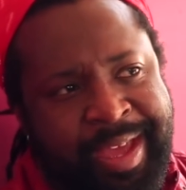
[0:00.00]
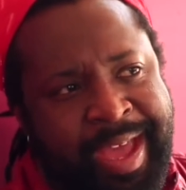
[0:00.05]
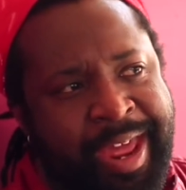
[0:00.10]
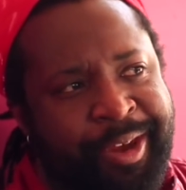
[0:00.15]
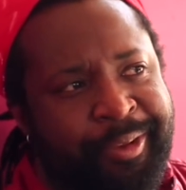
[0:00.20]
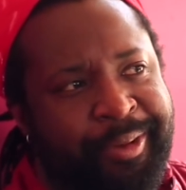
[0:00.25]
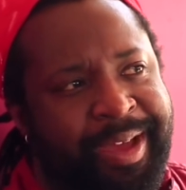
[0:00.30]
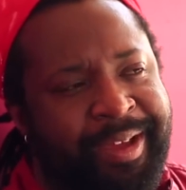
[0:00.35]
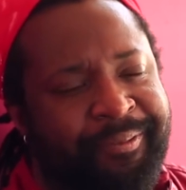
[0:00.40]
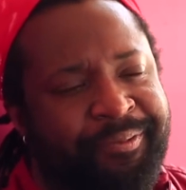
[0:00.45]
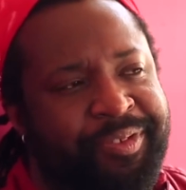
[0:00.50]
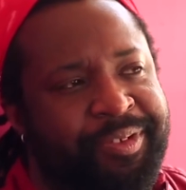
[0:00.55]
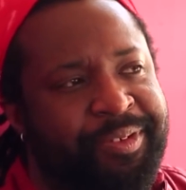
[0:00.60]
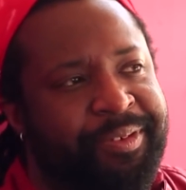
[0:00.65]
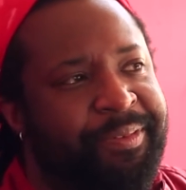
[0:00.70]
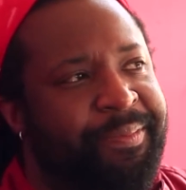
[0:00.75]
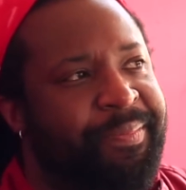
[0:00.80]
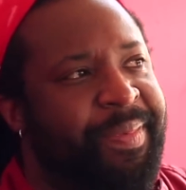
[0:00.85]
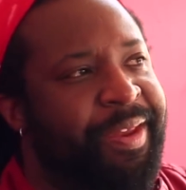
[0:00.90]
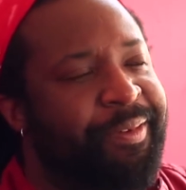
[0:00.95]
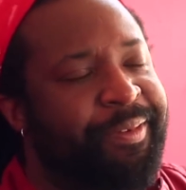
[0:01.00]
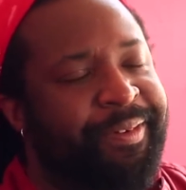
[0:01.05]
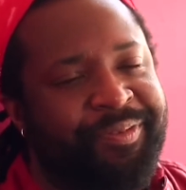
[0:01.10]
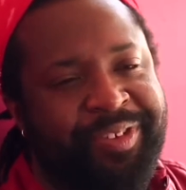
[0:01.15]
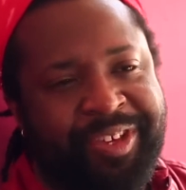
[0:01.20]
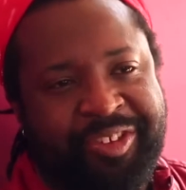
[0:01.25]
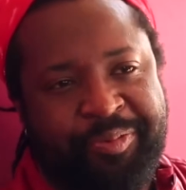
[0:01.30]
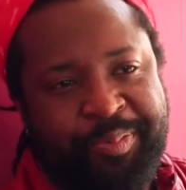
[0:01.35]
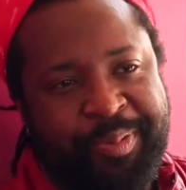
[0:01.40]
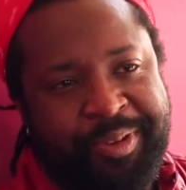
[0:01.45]
I don't have to
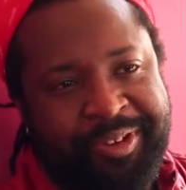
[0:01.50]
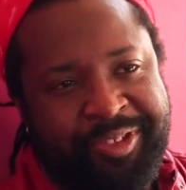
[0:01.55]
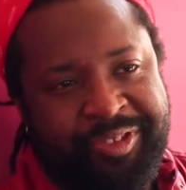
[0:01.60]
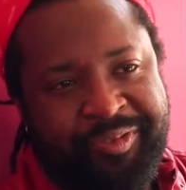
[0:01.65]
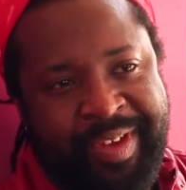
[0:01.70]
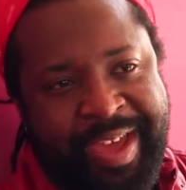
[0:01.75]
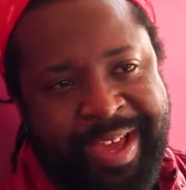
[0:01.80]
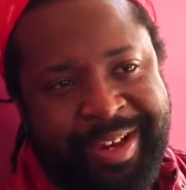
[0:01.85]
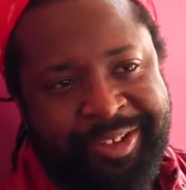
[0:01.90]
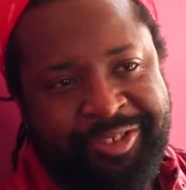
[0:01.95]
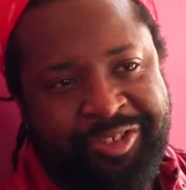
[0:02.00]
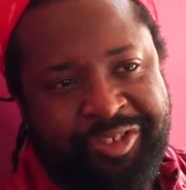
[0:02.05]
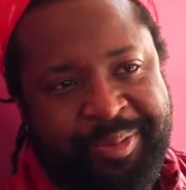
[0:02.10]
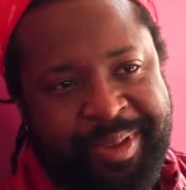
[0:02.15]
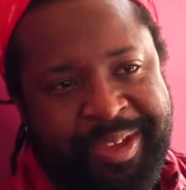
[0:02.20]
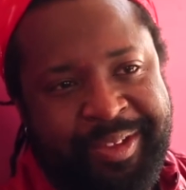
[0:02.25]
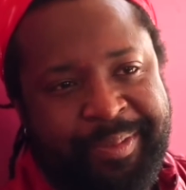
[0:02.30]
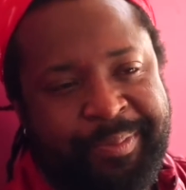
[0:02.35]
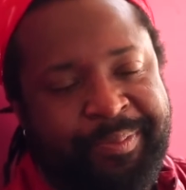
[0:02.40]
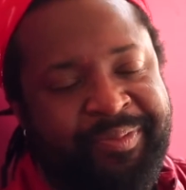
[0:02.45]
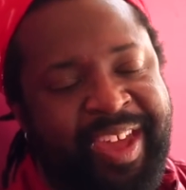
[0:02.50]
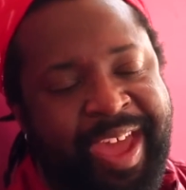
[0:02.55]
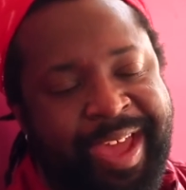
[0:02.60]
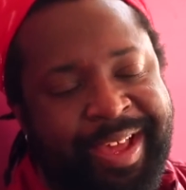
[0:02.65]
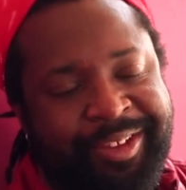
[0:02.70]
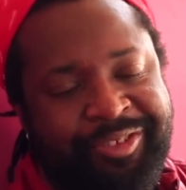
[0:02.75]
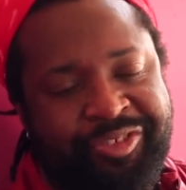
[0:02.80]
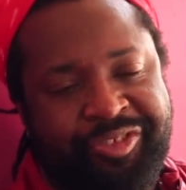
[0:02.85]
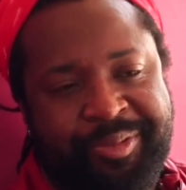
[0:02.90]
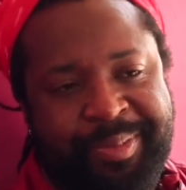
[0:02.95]
experience violence
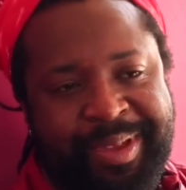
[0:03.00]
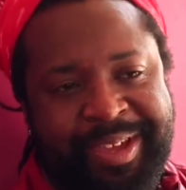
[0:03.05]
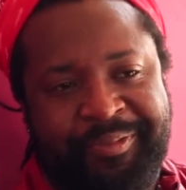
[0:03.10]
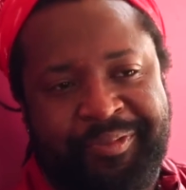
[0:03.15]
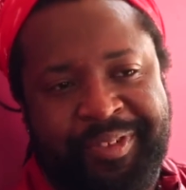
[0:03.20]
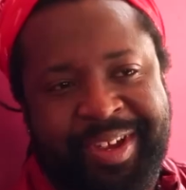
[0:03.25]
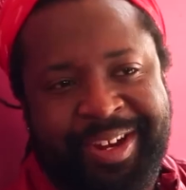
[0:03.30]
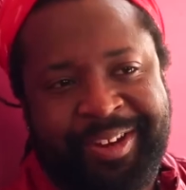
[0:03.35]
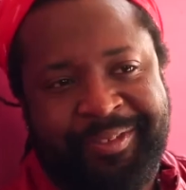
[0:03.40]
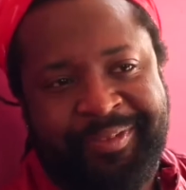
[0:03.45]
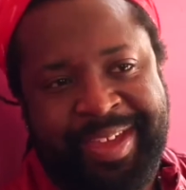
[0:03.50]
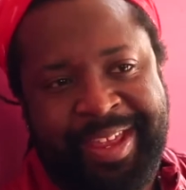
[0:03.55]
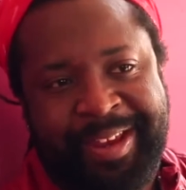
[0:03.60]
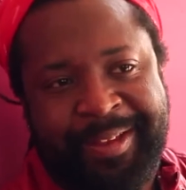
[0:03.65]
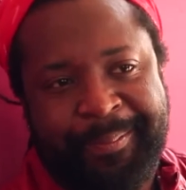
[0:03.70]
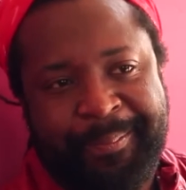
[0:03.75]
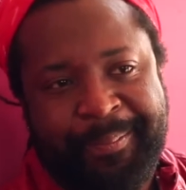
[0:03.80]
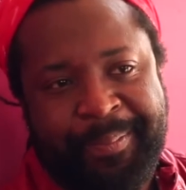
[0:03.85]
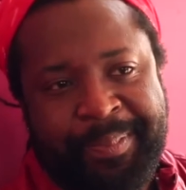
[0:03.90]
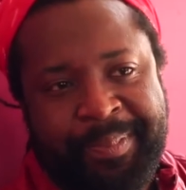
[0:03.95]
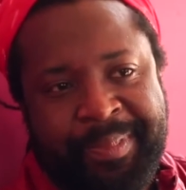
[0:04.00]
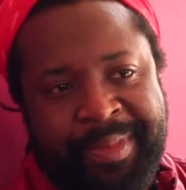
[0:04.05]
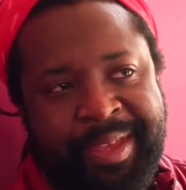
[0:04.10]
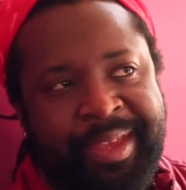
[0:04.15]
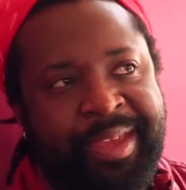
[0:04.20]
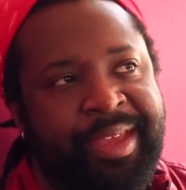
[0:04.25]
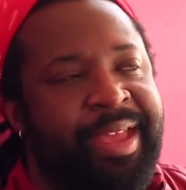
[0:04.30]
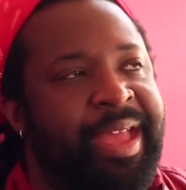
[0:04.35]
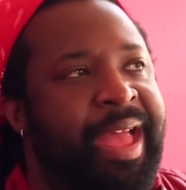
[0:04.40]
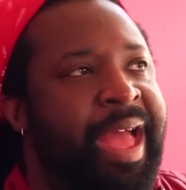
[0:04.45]
to be afraid of it.
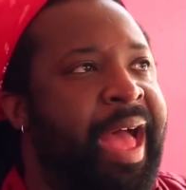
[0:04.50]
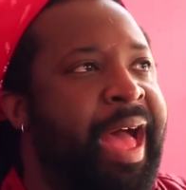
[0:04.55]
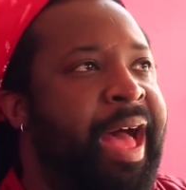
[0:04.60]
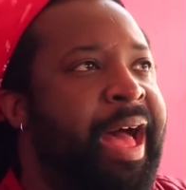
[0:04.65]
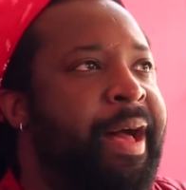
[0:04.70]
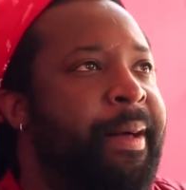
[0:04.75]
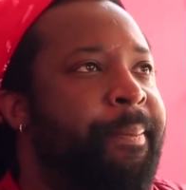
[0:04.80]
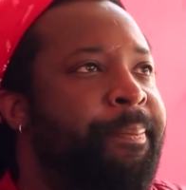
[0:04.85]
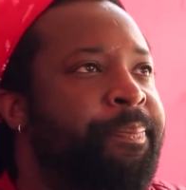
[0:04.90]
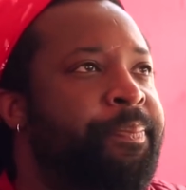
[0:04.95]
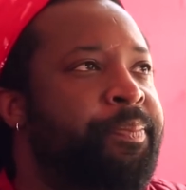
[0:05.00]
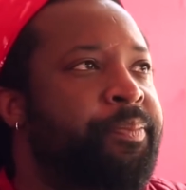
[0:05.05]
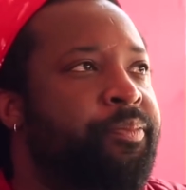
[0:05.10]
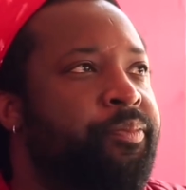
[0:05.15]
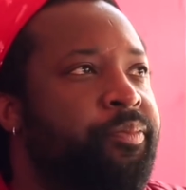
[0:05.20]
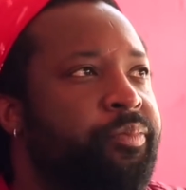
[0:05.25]
But